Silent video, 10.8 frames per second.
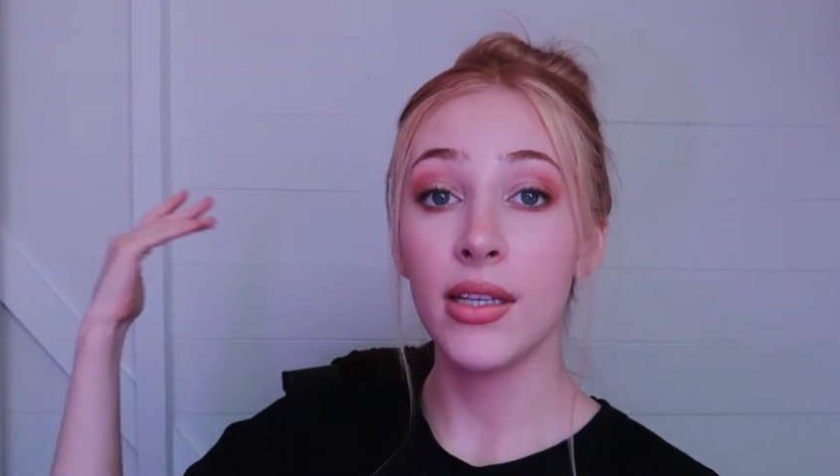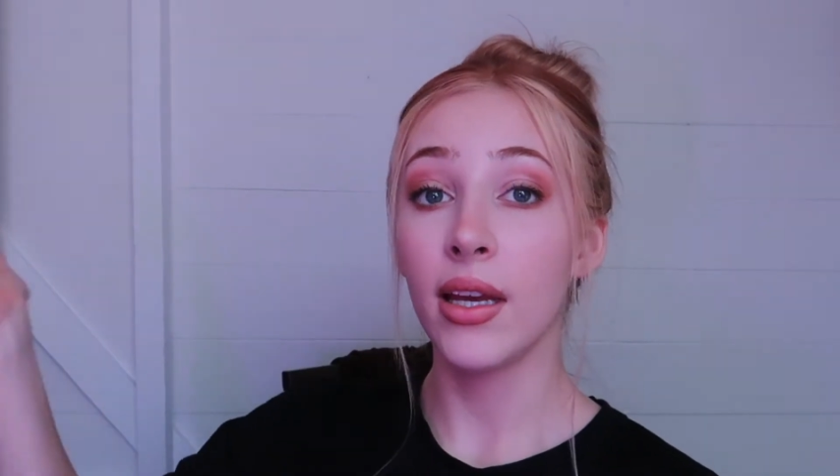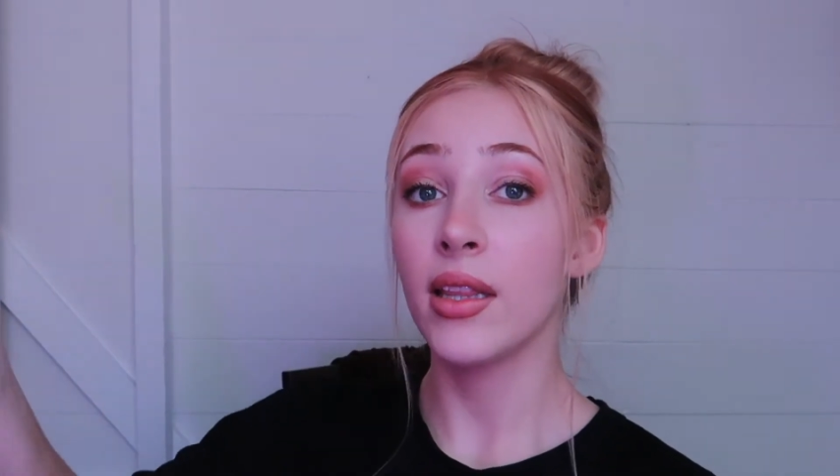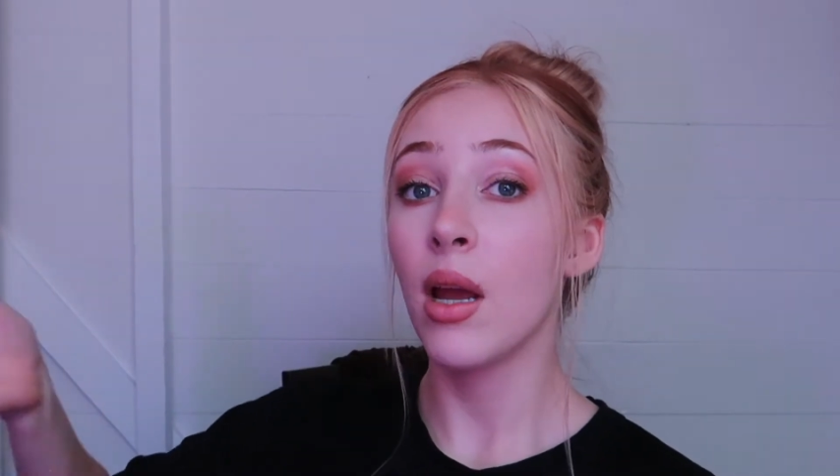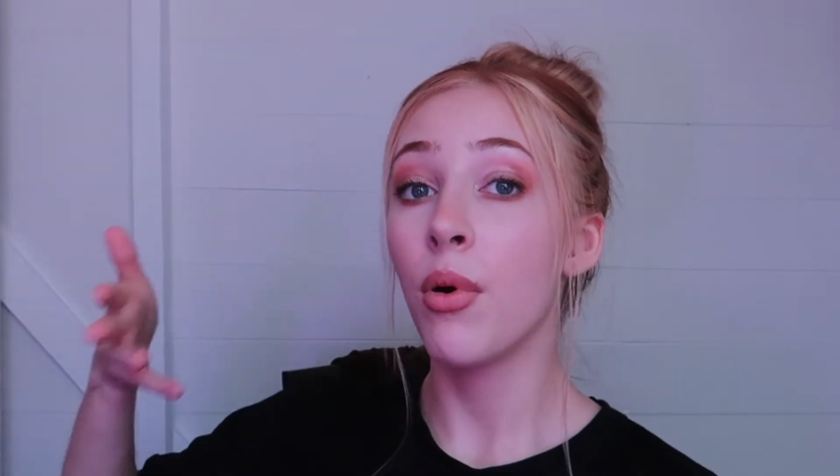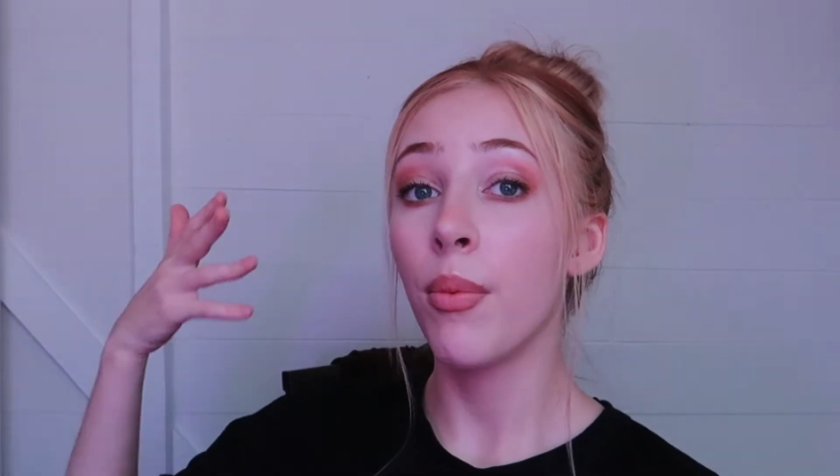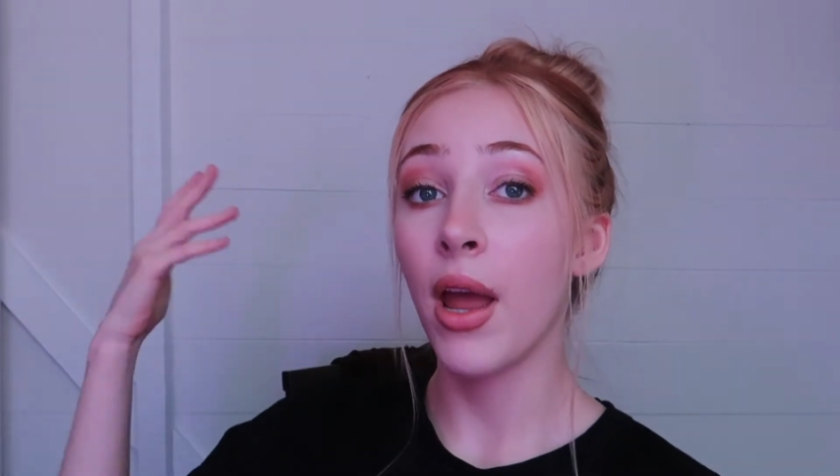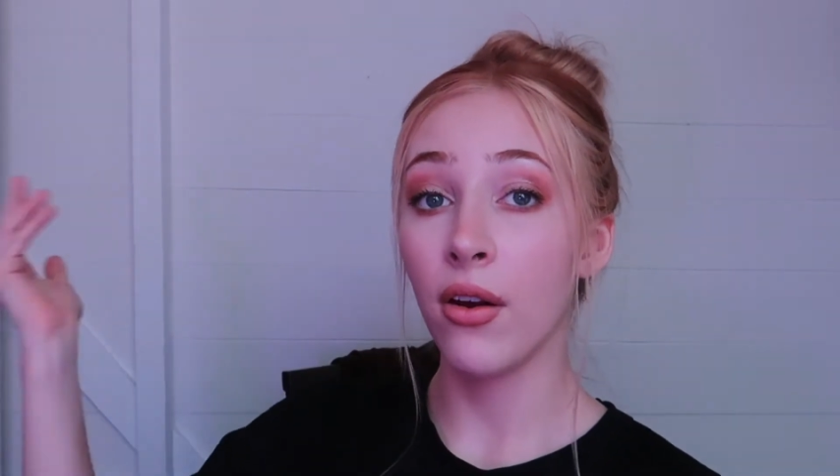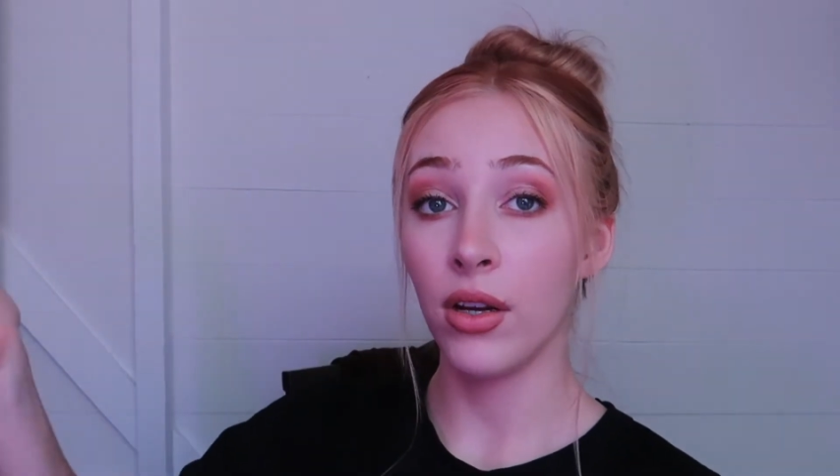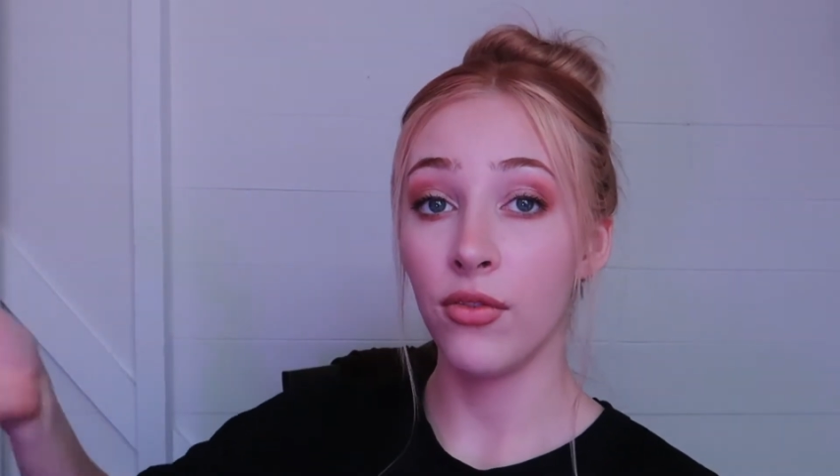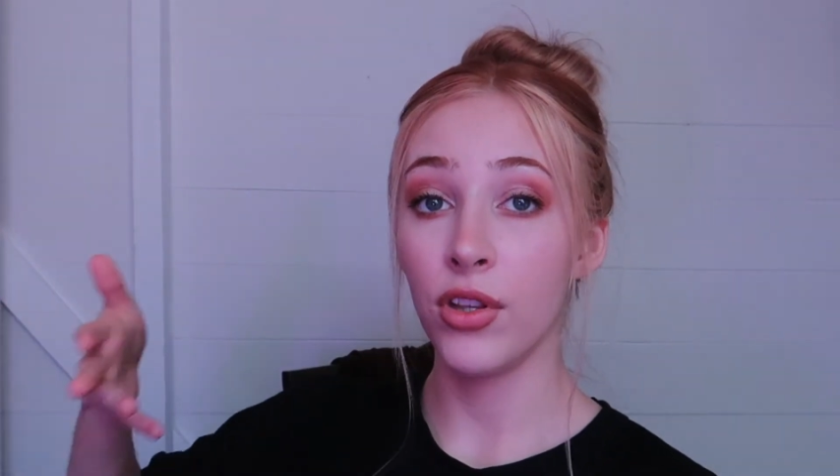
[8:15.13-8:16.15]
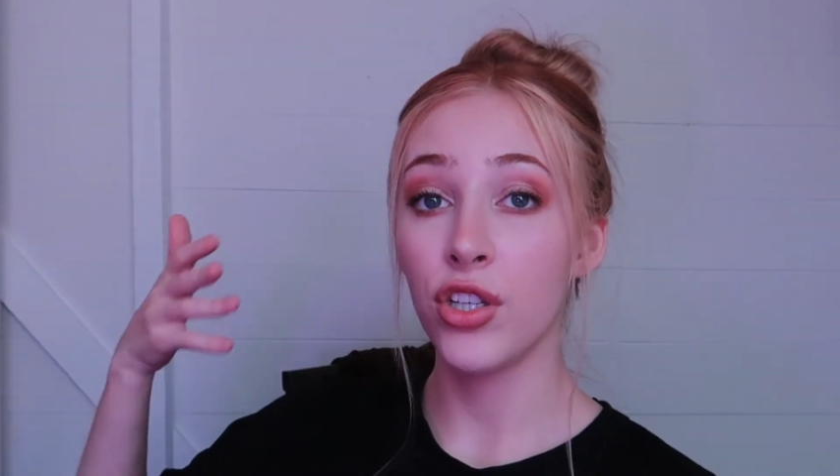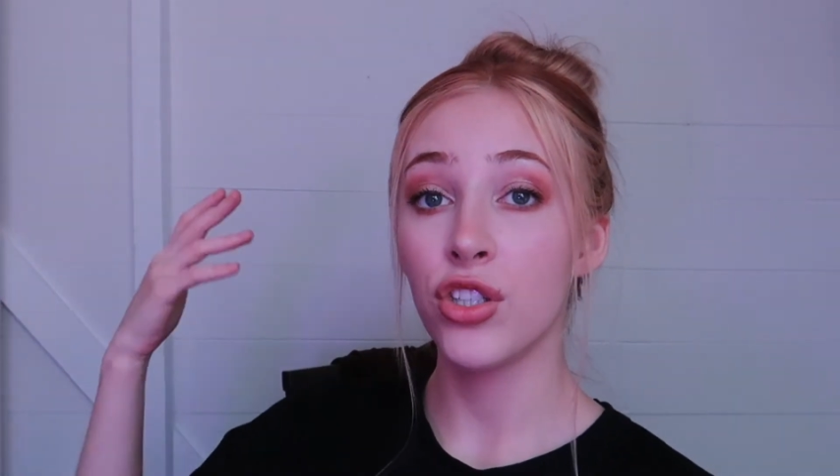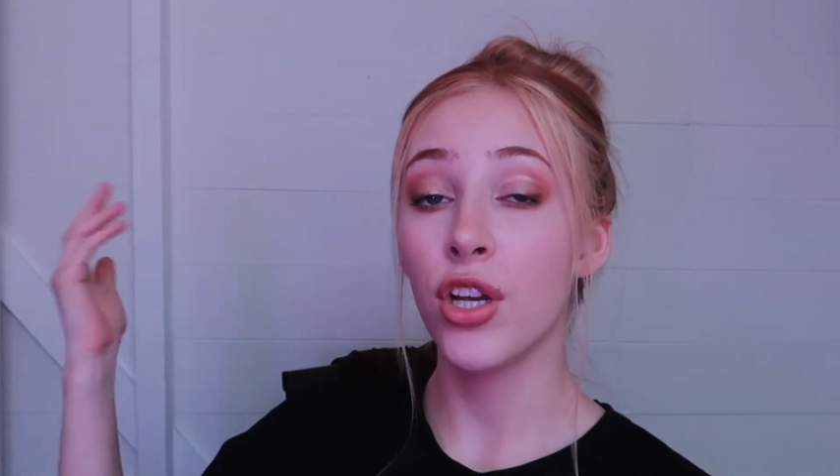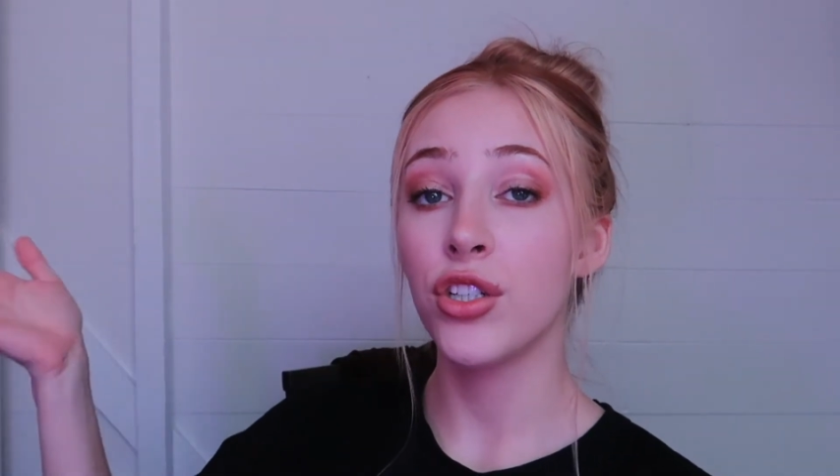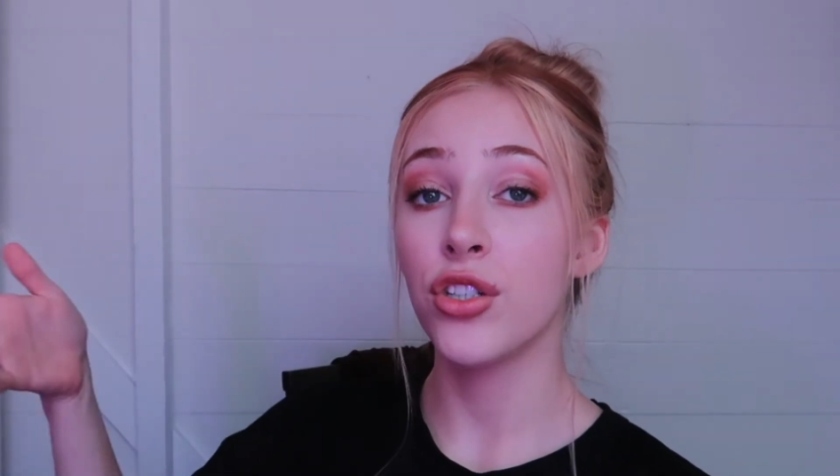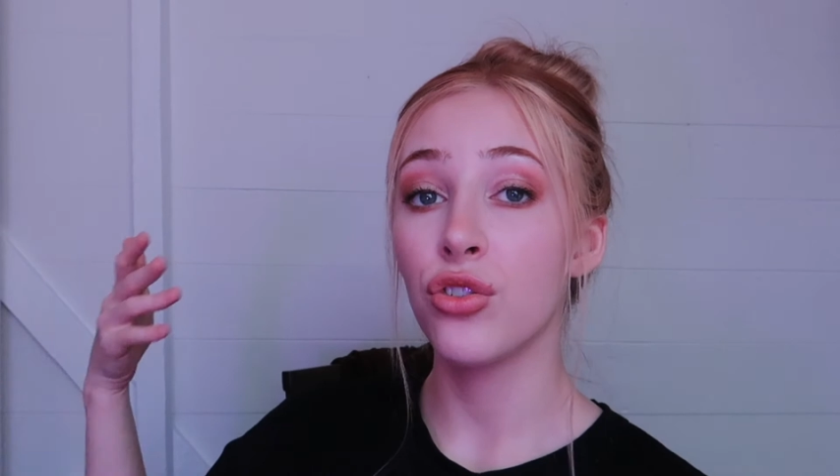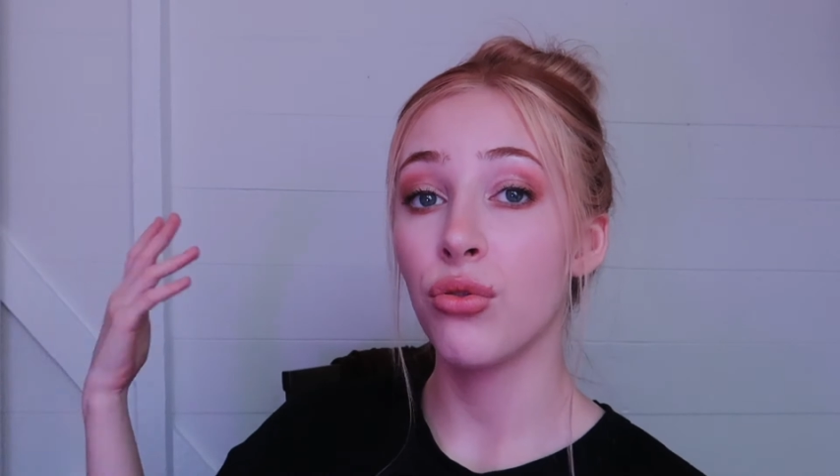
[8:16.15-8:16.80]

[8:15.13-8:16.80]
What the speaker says: like they're preparing for the surgeon